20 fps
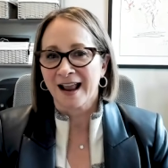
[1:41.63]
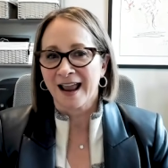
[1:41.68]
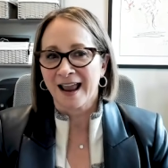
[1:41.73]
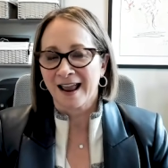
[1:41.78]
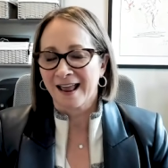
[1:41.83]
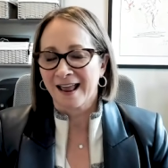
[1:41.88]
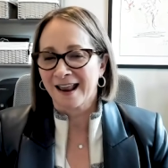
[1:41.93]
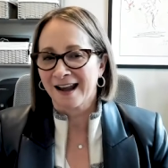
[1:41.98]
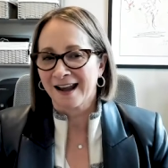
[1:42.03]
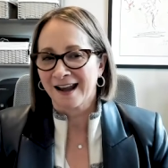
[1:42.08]

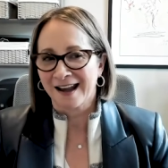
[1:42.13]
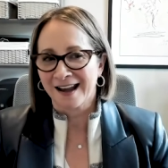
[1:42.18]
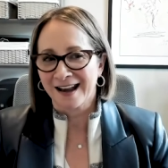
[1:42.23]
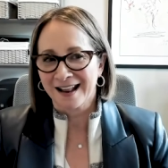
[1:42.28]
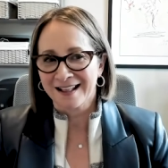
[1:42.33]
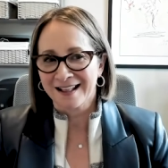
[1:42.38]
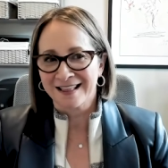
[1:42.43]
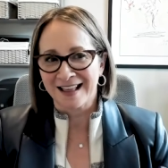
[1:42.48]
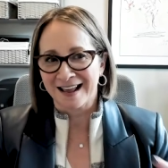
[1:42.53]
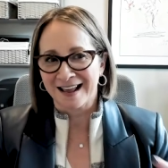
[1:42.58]
And
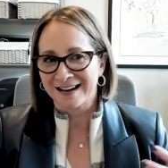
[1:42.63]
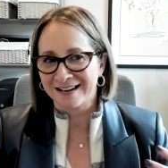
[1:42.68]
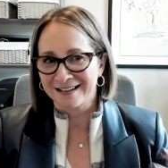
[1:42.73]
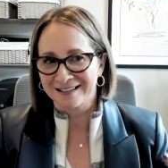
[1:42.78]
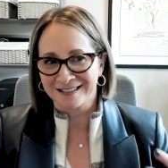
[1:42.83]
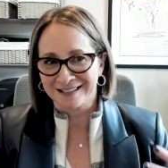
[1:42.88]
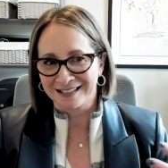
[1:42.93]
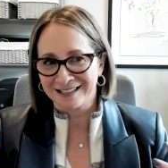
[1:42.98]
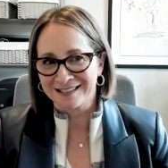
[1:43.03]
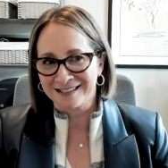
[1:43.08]
that
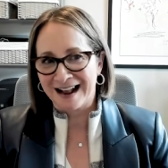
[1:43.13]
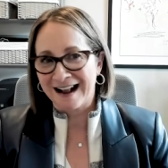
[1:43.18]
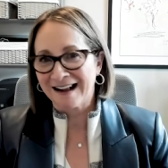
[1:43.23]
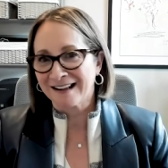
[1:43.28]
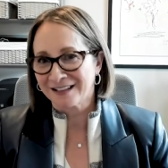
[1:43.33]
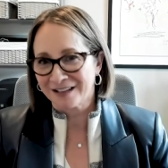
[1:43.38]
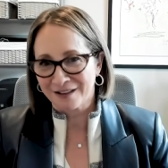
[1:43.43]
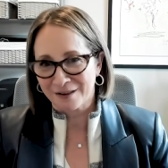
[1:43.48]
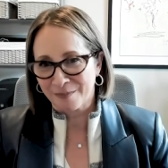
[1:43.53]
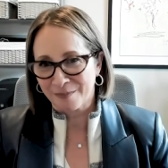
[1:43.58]
is
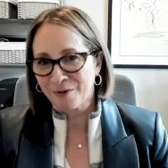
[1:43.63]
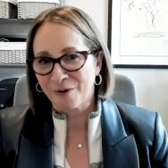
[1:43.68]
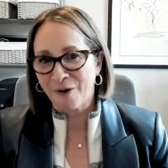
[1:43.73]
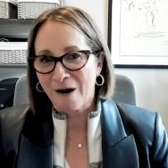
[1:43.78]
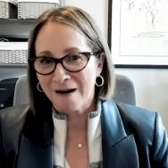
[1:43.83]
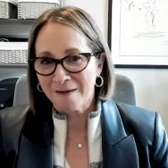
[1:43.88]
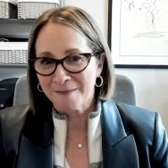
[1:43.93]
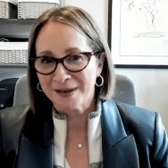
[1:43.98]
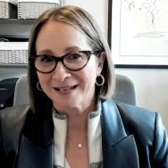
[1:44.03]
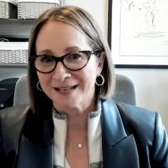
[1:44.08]
exactly the
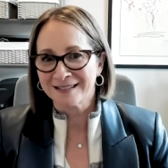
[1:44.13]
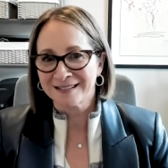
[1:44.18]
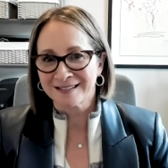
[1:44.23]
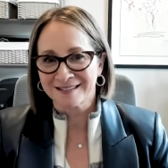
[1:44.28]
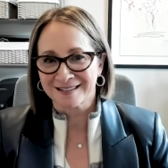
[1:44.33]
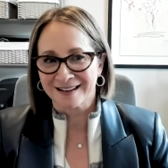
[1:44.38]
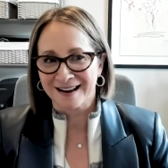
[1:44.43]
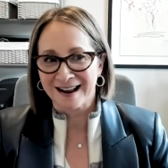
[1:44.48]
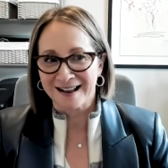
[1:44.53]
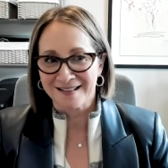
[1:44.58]

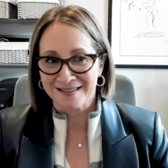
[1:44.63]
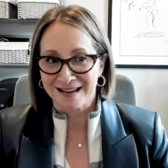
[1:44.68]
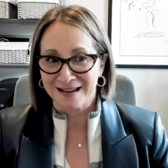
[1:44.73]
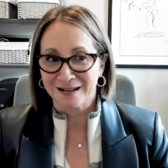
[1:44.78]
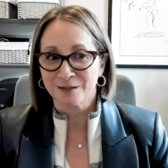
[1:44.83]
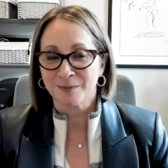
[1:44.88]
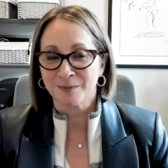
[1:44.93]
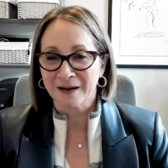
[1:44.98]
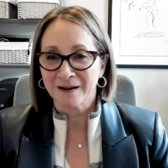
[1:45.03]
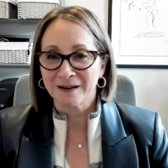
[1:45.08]
promise and the
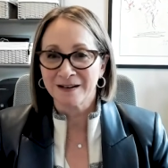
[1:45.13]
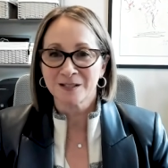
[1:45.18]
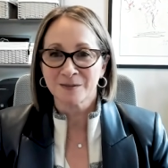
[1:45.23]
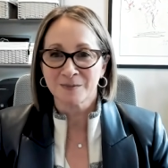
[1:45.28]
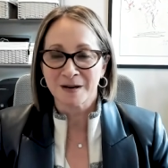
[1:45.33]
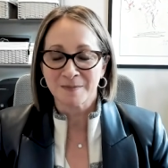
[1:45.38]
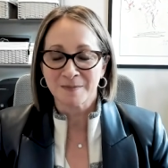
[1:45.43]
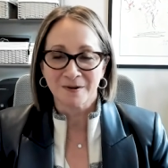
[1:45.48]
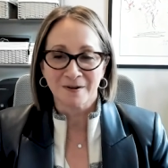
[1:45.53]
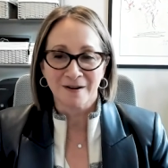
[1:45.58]
experience
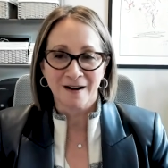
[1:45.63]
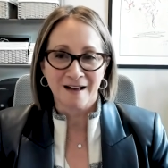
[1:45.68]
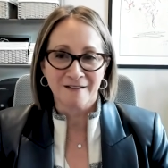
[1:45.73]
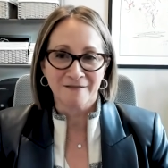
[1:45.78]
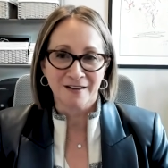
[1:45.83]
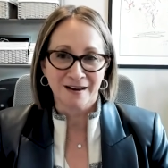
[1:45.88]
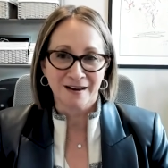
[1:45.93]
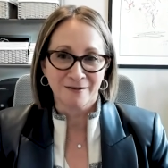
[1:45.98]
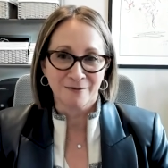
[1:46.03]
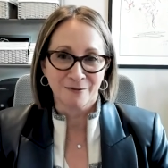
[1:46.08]
people are
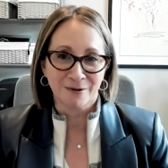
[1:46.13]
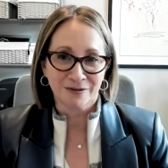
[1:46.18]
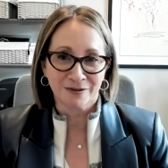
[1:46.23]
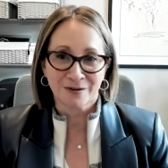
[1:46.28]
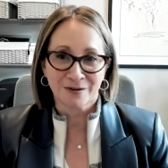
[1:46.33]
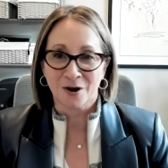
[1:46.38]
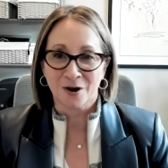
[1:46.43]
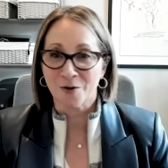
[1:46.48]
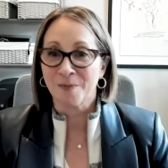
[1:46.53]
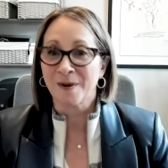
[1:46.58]
having with
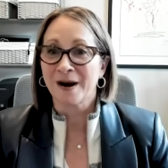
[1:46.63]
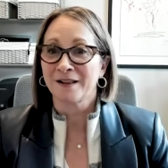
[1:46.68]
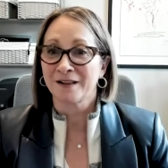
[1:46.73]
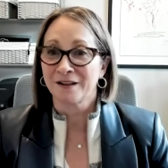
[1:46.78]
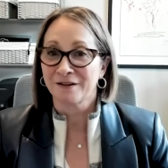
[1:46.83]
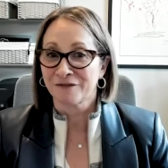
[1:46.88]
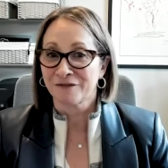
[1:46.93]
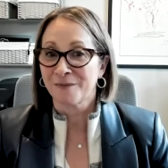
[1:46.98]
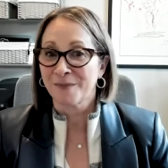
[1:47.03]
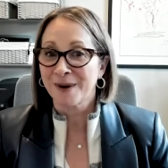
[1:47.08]

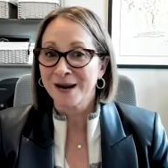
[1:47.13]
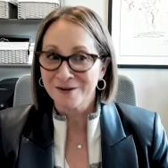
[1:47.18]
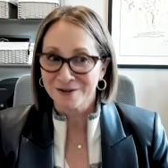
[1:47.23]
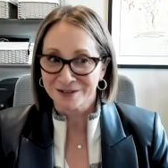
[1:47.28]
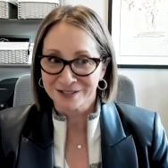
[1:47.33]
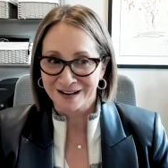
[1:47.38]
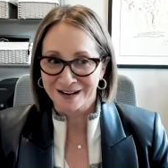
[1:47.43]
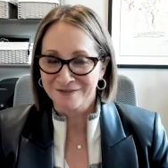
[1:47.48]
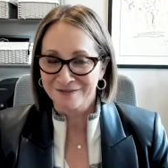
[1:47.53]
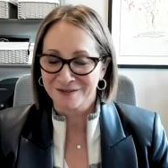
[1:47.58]
Copilot for
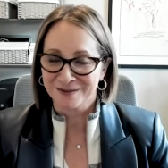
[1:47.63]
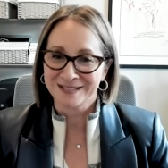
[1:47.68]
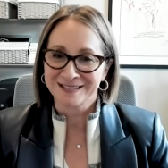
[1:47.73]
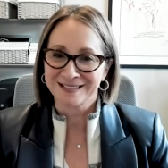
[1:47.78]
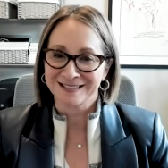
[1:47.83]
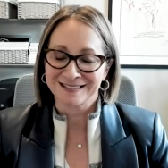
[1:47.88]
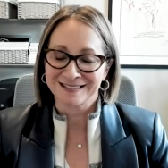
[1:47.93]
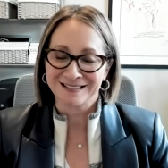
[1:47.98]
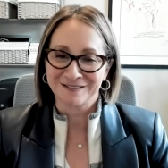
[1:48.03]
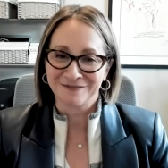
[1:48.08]
Microsoft
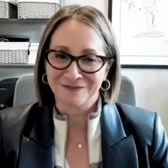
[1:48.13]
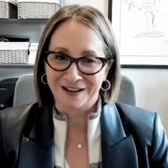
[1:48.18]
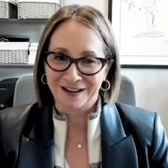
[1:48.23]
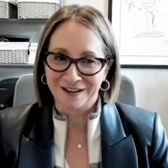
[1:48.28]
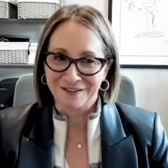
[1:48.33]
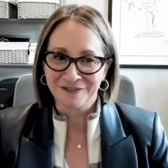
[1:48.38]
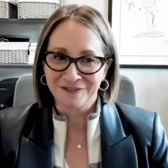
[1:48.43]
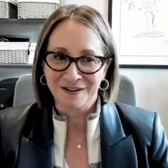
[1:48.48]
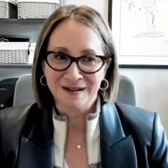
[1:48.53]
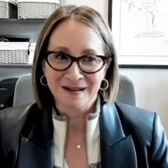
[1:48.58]

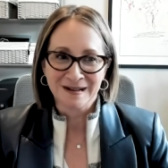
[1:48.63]
365,